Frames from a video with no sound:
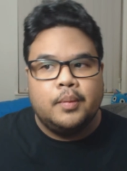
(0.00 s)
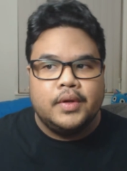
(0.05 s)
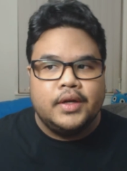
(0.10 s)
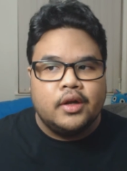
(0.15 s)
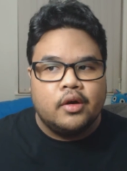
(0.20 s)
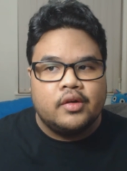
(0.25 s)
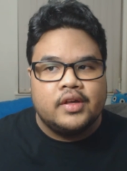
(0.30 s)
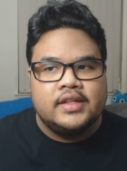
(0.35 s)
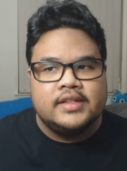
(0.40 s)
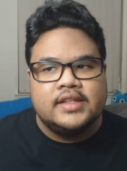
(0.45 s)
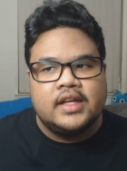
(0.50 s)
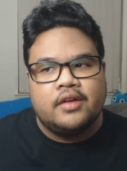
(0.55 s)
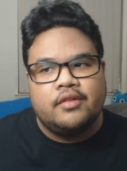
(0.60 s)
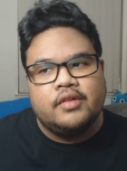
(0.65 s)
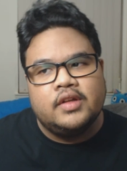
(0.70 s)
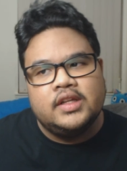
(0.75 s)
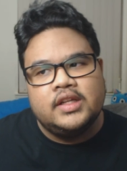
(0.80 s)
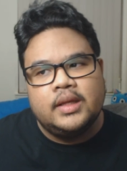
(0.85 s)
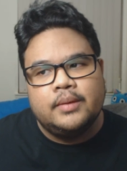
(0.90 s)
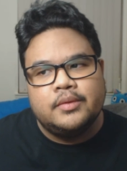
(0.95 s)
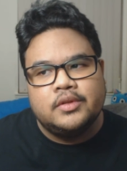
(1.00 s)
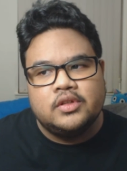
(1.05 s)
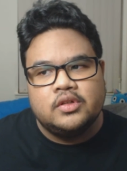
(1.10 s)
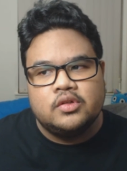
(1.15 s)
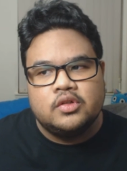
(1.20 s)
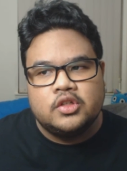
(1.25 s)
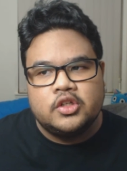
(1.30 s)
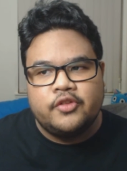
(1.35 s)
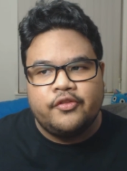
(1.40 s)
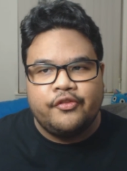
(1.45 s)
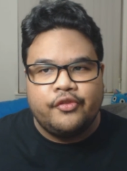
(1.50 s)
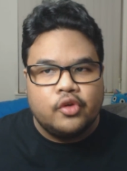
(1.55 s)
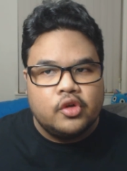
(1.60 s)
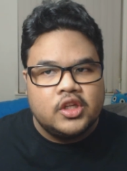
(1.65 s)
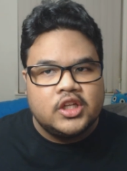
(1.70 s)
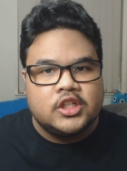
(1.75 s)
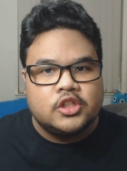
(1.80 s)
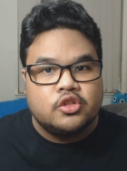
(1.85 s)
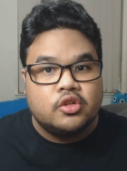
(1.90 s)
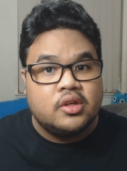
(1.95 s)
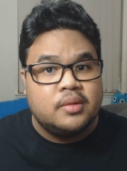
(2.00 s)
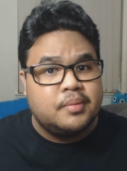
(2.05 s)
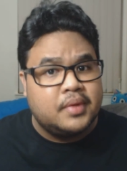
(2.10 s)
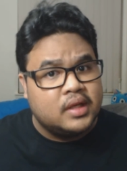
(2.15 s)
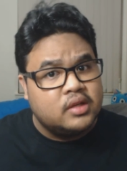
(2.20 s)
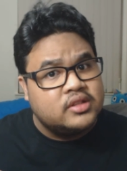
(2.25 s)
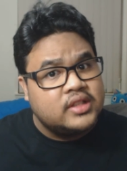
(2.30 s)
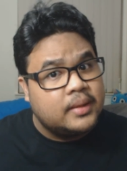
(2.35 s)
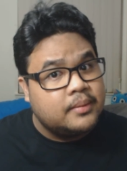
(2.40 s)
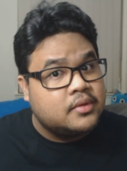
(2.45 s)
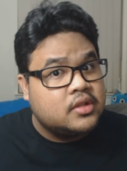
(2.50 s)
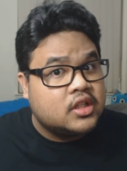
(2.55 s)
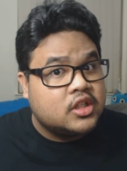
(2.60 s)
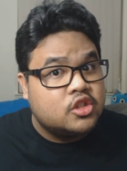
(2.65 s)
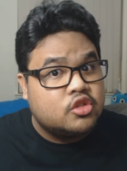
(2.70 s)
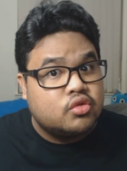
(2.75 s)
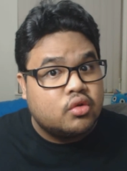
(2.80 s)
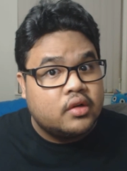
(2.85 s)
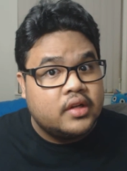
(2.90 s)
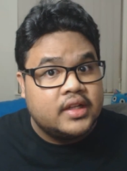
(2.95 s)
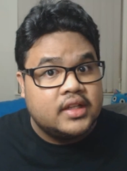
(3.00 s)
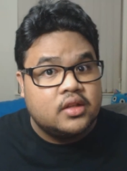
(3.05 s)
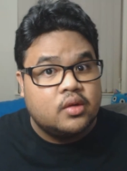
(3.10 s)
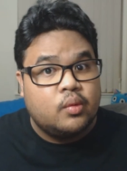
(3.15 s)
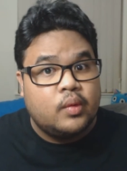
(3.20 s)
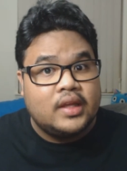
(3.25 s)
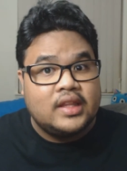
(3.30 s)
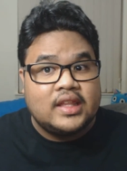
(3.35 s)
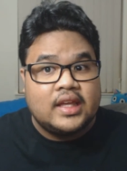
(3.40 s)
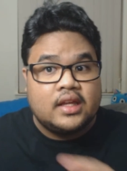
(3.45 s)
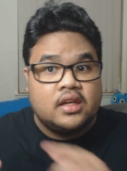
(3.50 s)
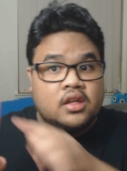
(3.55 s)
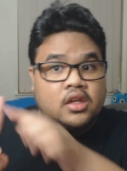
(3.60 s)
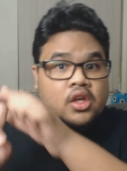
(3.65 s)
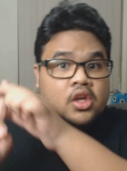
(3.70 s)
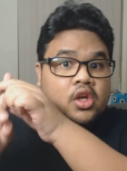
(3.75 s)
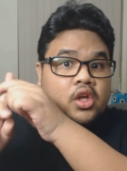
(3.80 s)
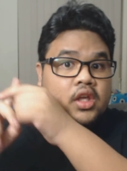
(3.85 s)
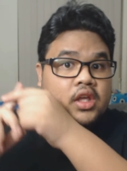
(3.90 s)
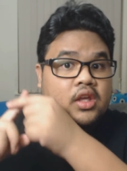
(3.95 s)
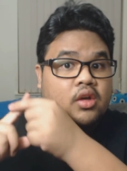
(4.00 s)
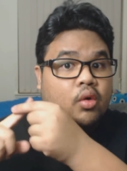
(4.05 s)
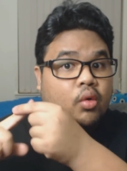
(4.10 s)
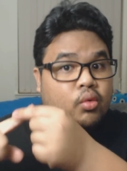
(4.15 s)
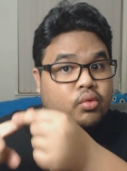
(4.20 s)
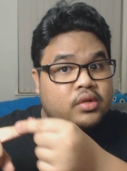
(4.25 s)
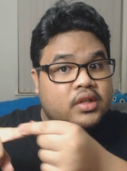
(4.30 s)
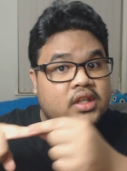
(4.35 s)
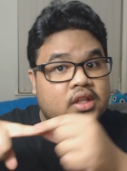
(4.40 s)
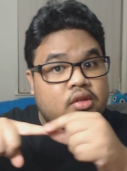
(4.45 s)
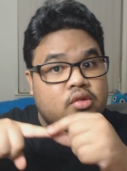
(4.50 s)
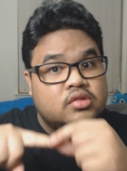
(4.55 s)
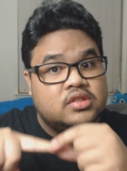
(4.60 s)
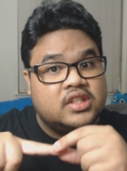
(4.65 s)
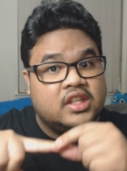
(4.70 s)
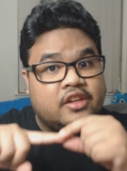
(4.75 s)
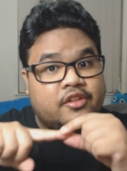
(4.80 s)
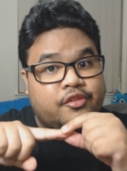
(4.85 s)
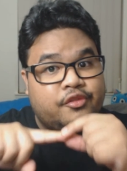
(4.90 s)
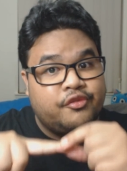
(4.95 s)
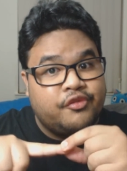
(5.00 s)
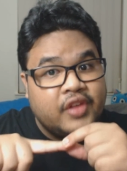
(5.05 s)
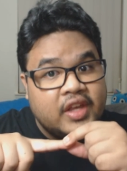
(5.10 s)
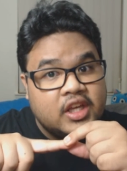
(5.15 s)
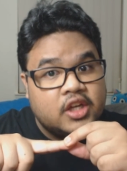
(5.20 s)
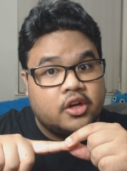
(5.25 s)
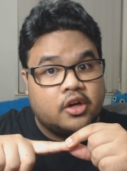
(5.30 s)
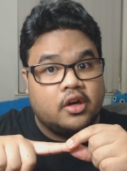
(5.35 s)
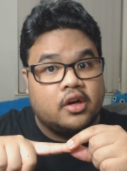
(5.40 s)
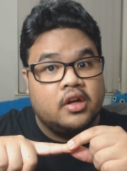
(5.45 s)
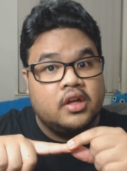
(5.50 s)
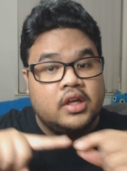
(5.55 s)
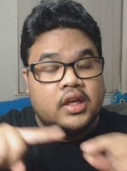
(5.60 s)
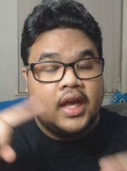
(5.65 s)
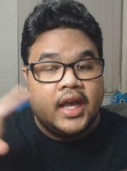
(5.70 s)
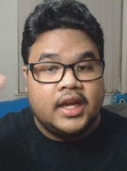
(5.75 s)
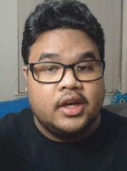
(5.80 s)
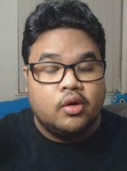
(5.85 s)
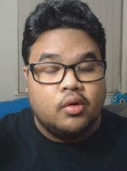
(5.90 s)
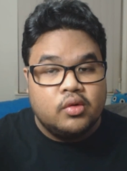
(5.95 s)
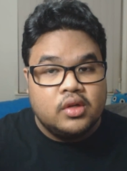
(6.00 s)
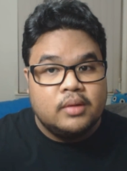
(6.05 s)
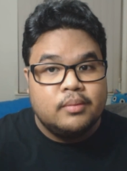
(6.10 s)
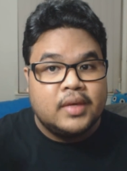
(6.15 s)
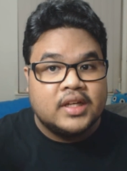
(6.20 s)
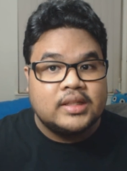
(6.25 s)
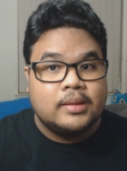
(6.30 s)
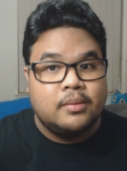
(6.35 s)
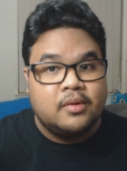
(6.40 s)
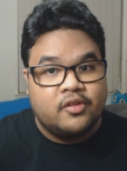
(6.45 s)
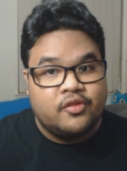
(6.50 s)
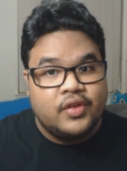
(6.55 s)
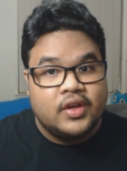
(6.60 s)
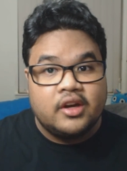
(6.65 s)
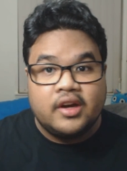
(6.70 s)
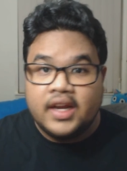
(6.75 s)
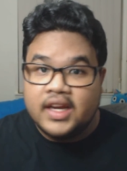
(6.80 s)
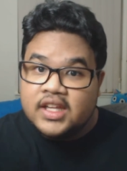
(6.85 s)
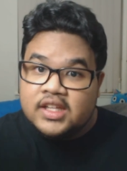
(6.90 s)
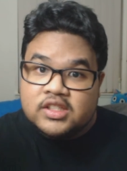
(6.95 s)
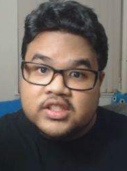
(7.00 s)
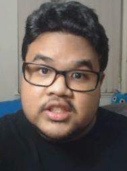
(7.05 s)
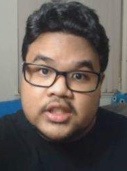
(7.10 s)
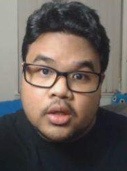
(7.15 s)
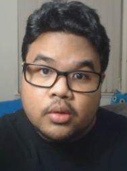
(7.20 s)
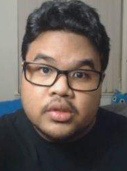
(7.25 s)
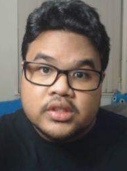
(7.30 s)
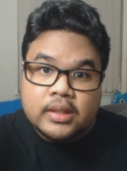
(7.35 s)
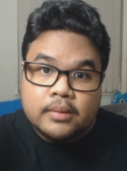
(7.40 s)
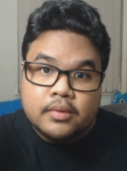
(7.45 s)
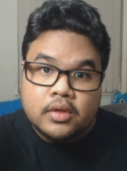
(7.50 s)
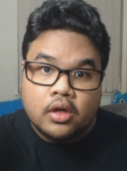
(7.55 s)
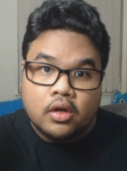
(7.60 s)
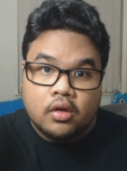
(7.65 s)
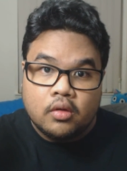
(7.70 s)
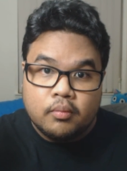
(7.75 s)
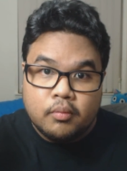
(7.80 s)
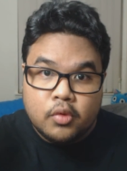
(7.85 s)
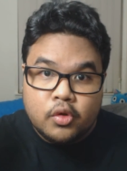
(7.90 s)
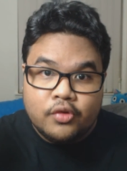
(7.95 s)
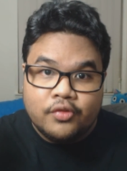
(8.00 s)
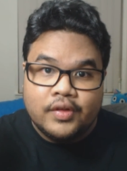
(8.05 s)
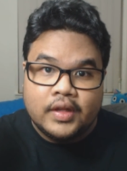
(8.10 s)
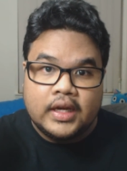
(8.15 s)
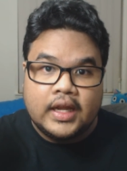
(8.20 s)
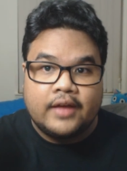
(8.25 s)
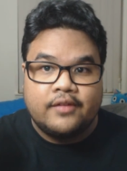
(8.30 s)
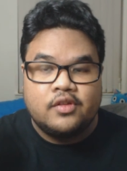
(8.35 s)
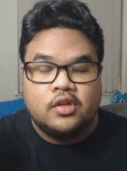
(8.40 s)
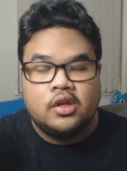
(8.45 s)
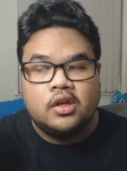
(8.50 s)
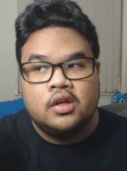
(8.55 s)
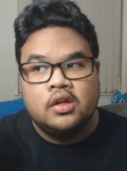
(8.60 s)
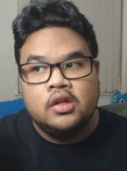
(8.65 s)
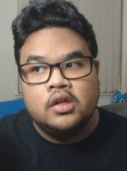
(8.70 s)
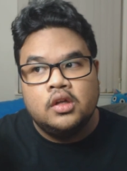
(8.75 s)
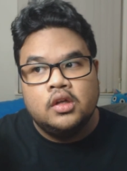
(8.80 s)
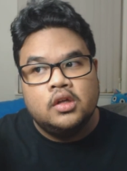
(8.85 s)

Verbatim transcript: but no, he's not really able to fully control it. But he was able to control it in the way that he only used his finger and only messed up his finger, and he still was able to move it after,